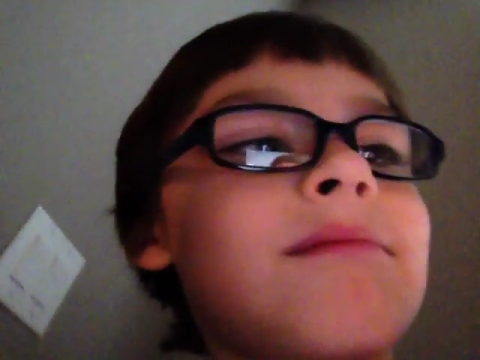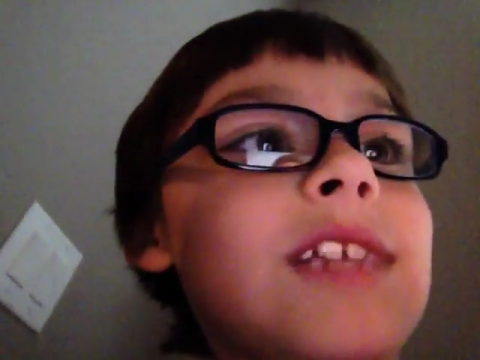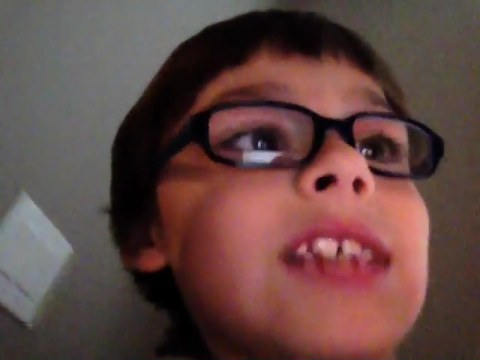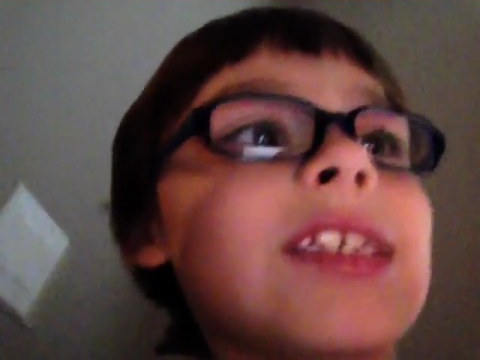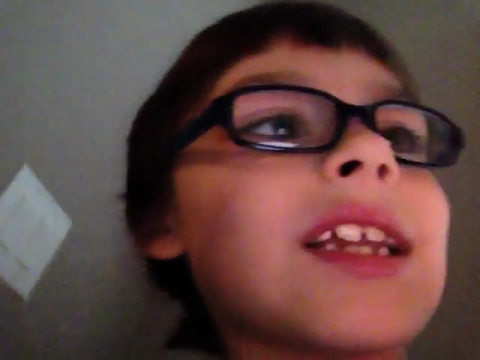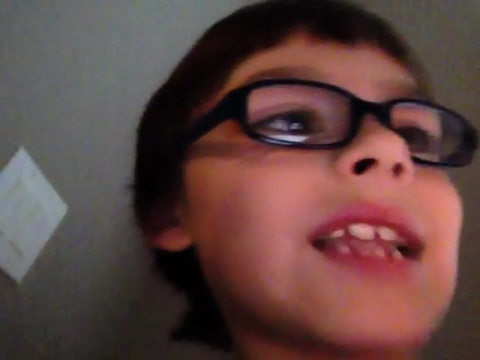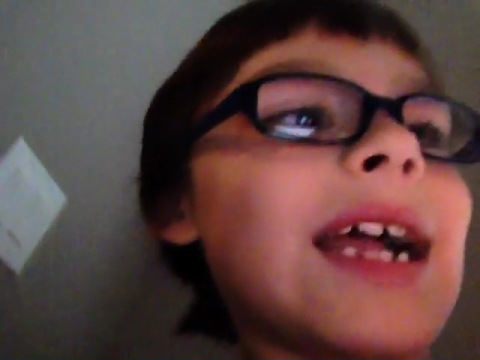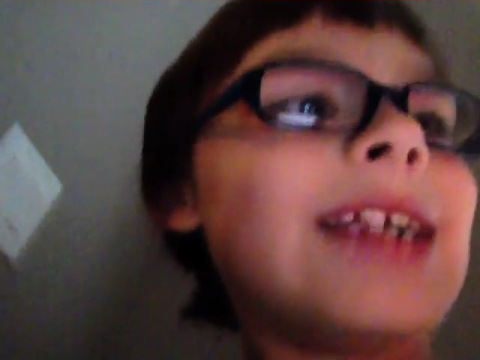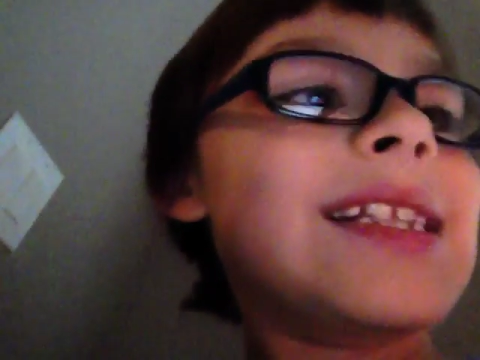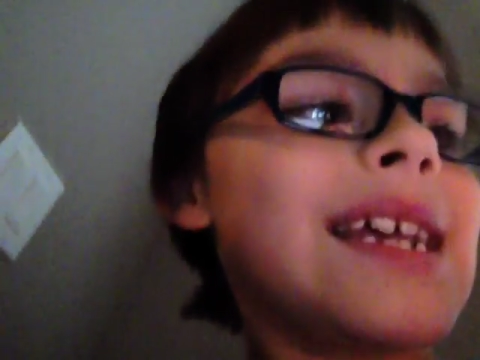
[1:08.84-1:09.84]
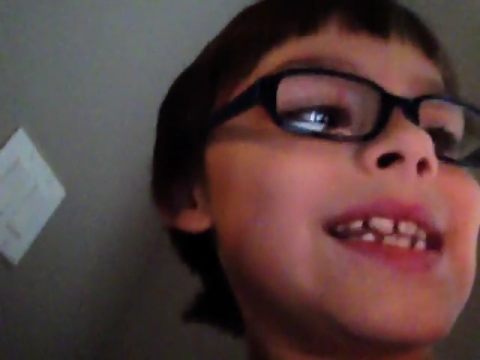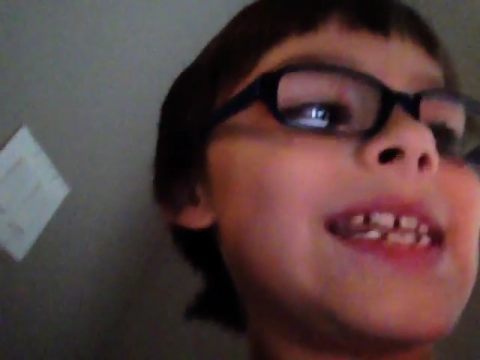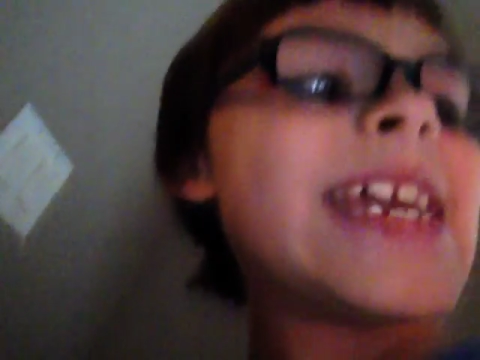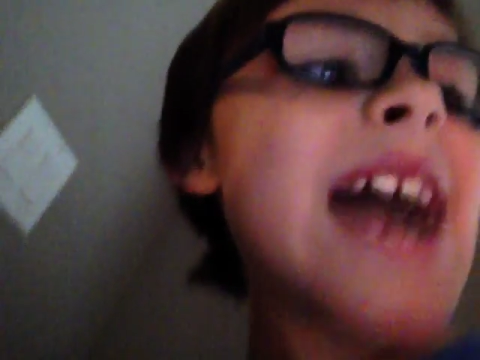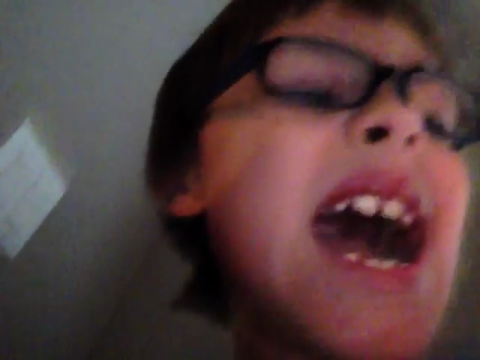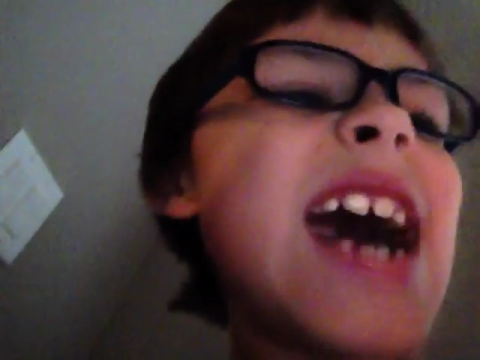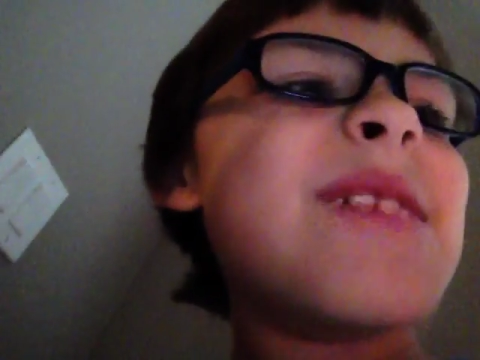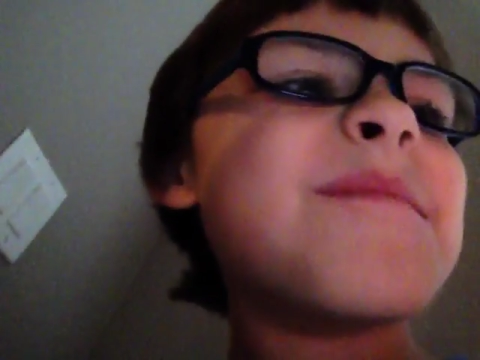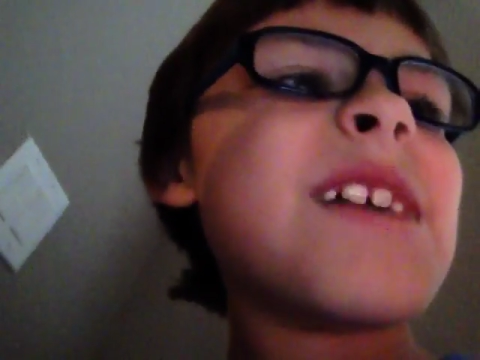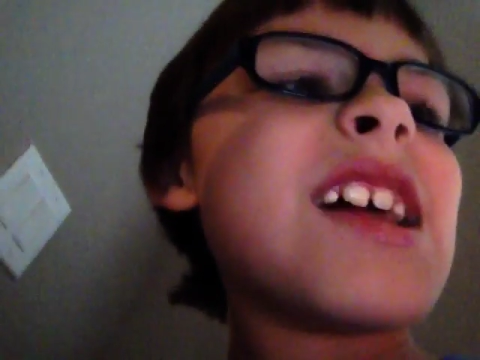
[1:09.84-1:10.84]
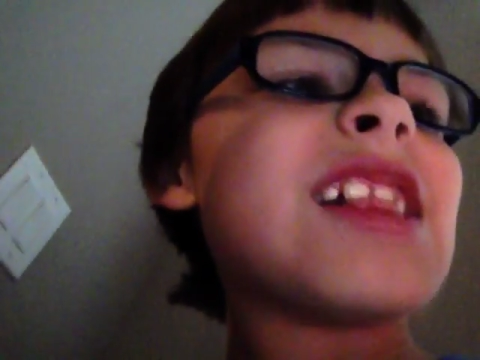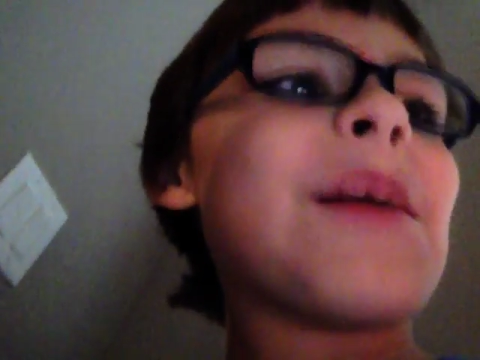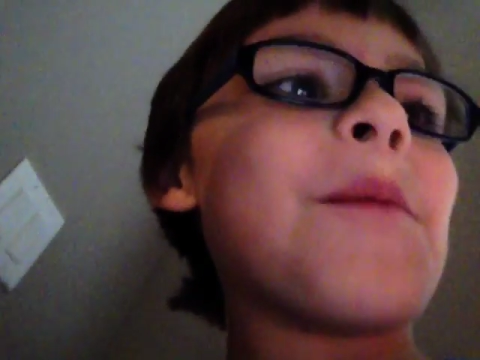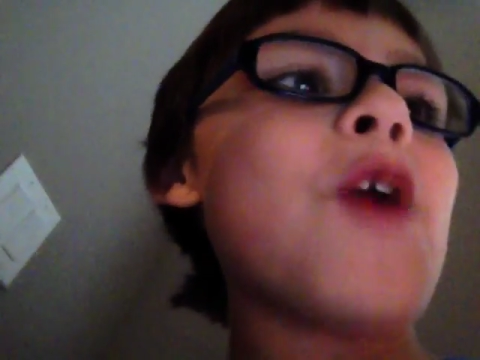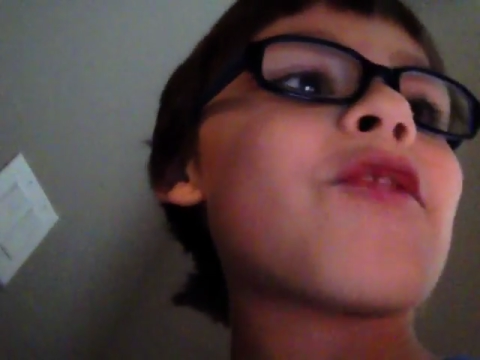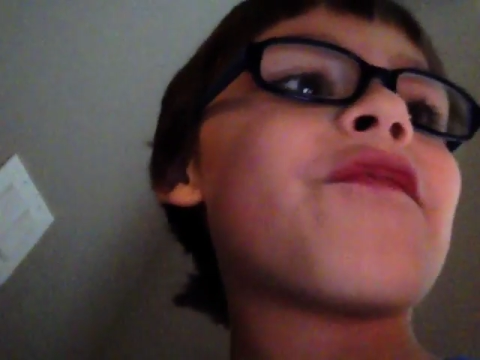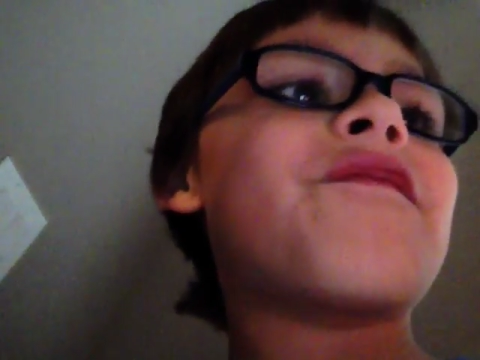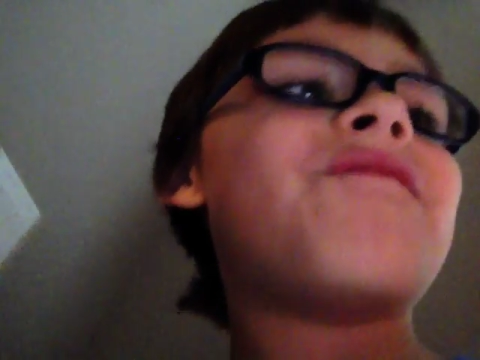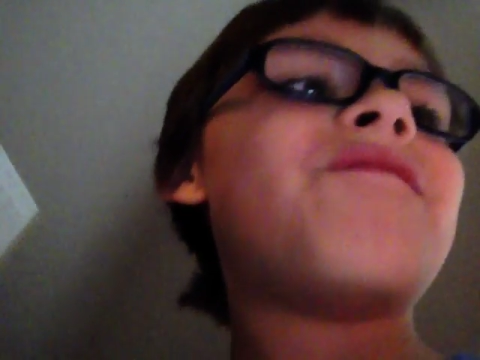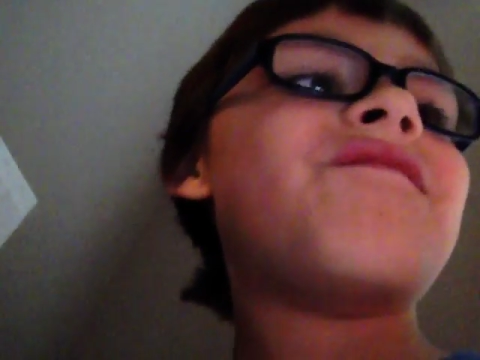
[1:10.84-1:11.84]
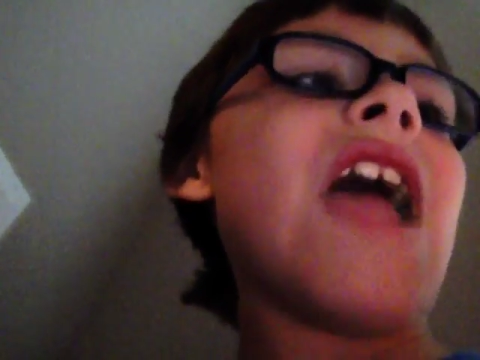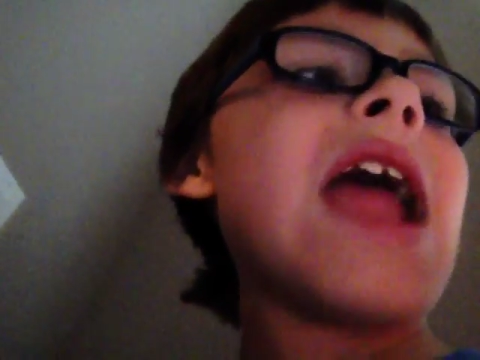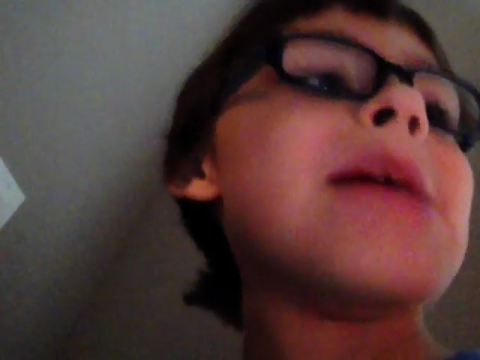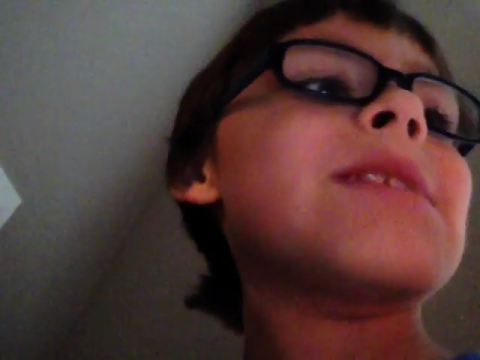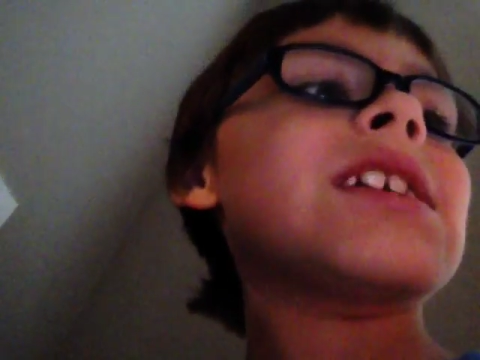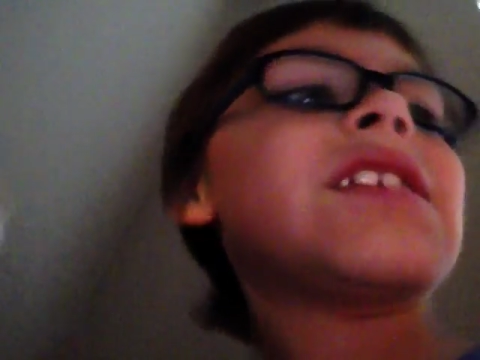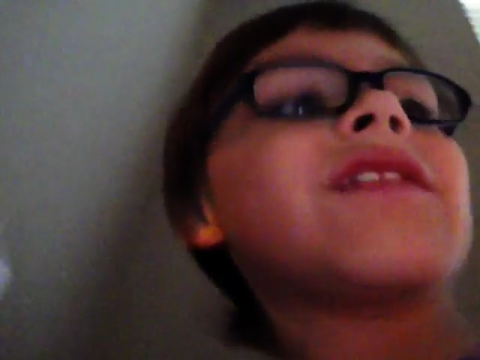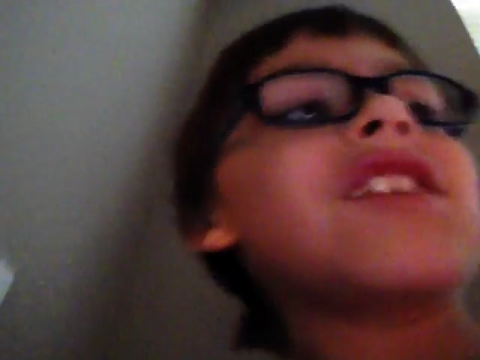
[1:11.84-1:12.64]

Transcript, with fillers: Jessica TDM, um, the most famous